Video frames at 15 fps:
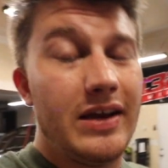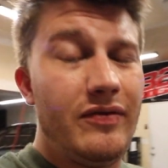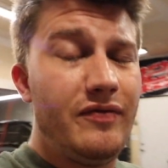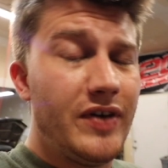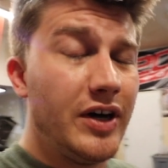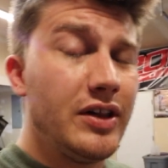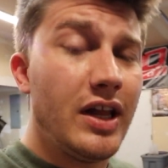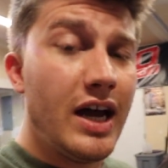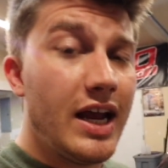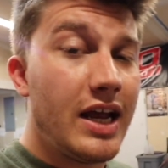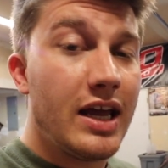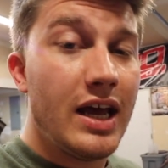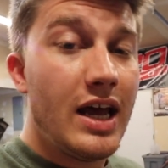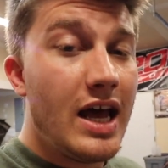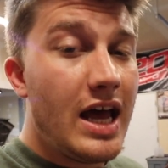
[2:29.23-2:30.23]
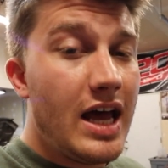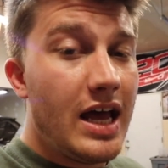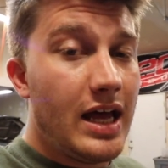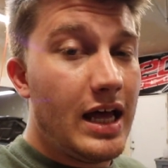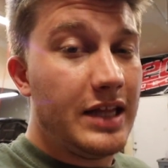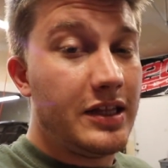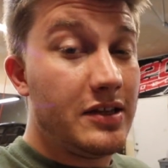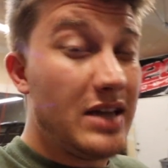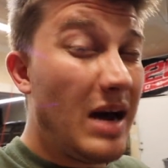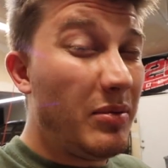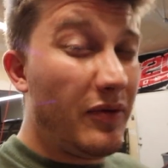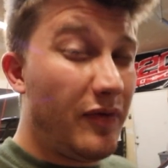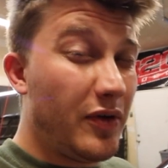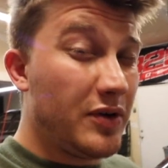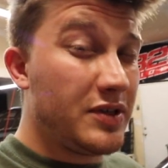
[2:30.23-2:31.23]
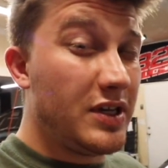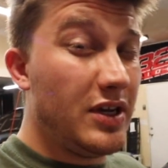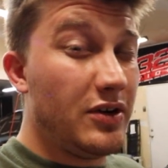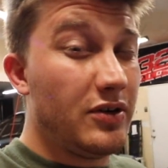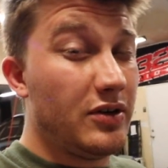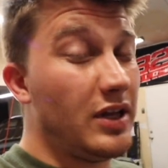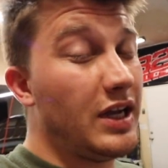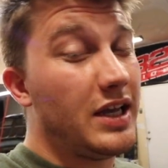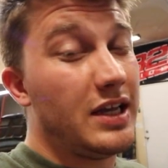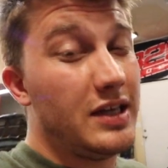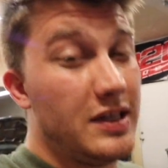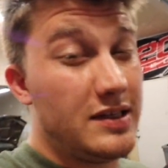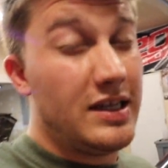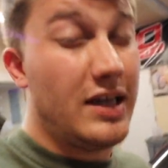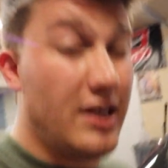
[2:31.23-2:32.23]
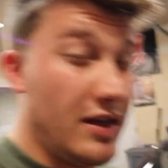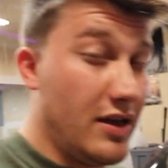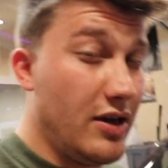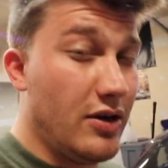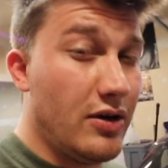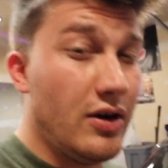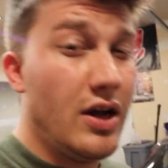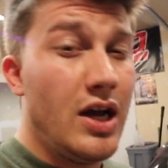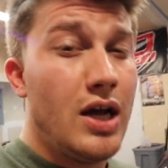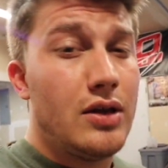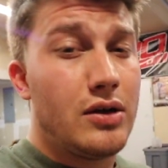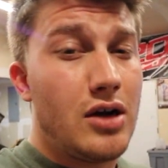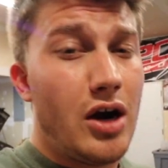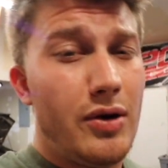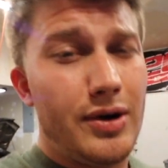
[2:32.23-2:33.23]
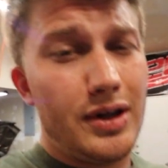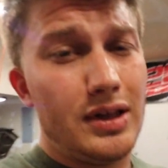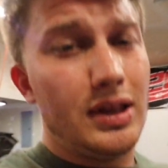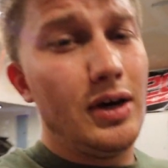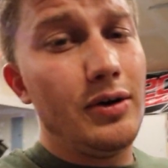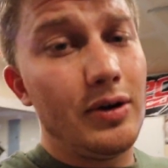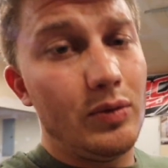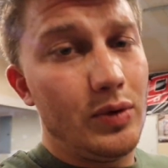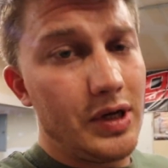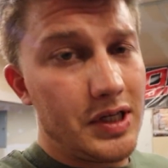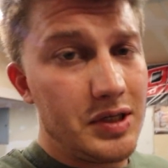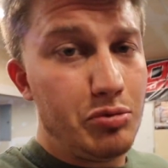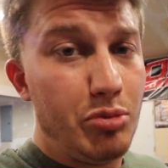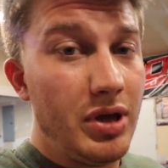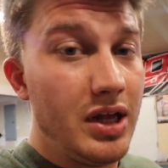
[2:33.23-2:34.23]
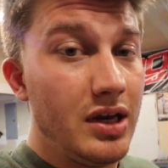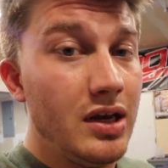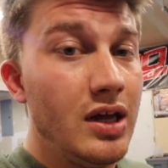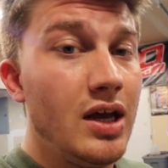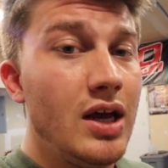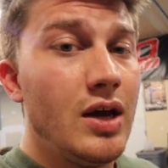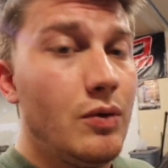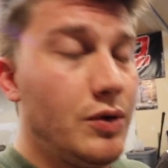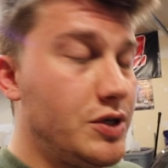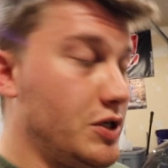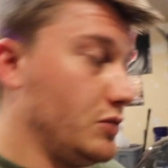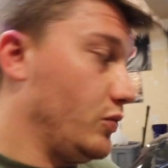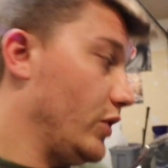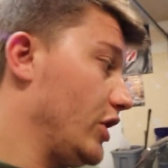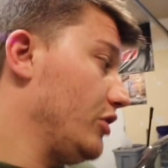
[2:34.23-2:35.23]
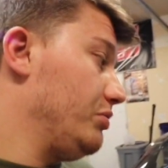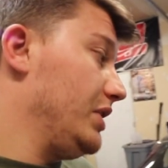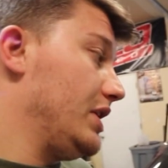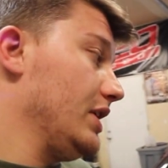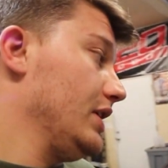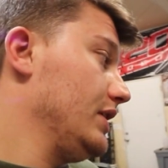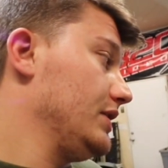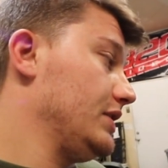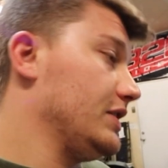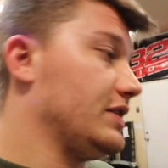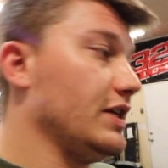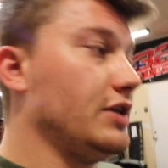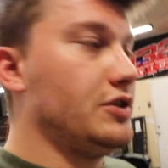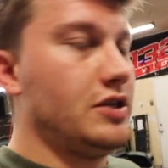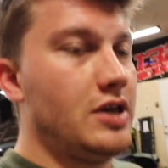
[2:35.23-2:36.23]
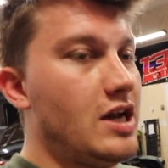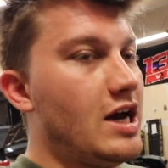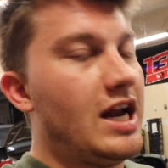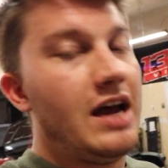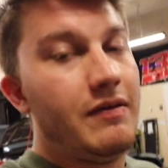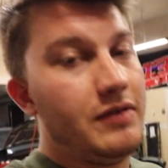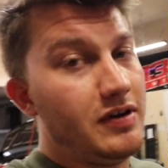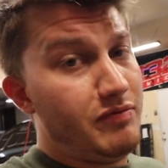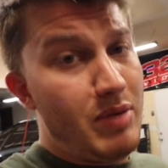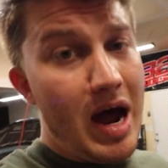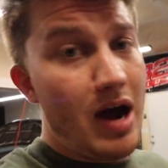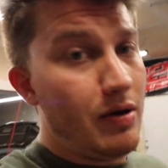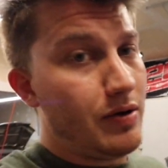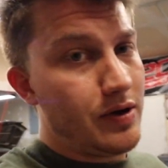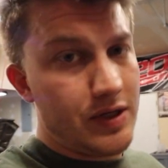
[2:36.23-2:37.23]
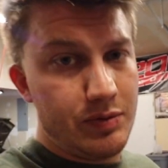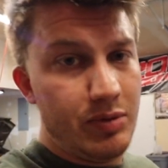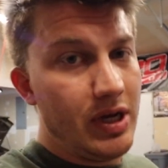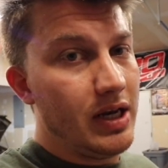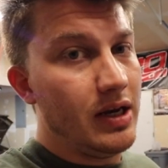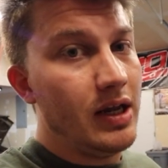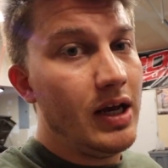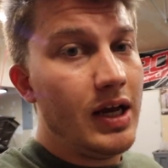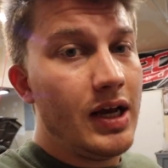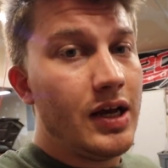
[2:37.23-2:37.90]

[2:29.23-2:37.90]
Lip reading: It felt like at the top of first gear or like into second gear, the car would unload and want to spin, which is weird because this thing should not have enough power to spin.